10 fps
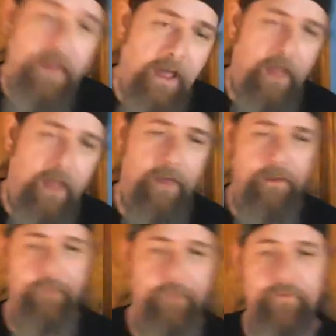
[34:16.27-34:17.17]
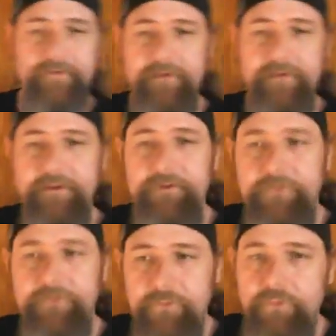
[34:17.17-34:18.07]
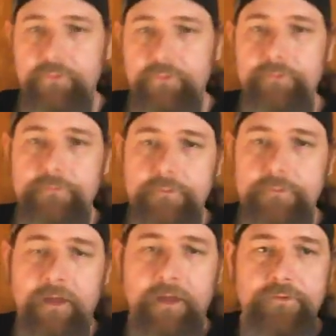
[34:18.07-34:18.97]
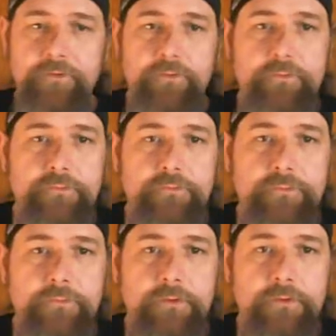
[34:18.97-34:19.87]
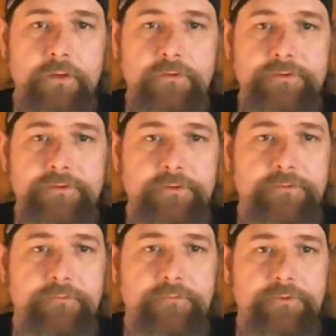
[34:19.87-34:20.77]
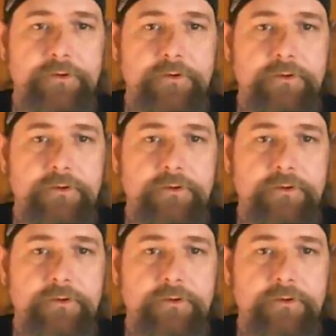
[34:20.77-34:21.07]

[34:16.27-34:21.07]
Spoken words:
I want to take you to, I want to show you something here.